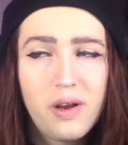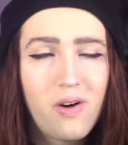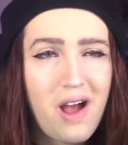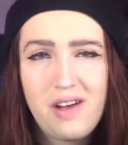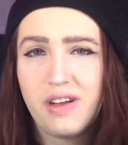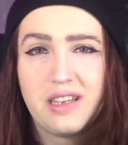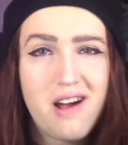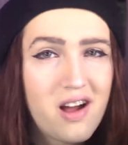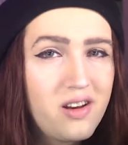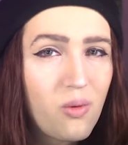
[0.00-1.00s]
We don't have a
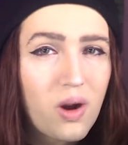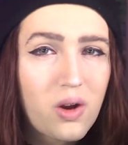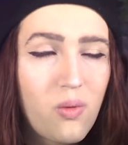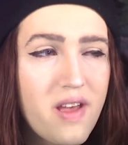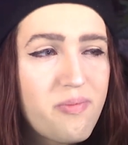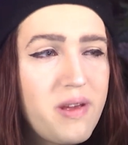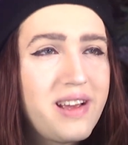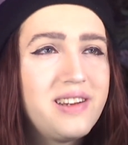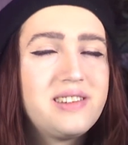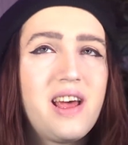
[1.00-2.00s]
ton to work with
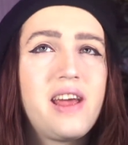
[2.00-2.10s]
because,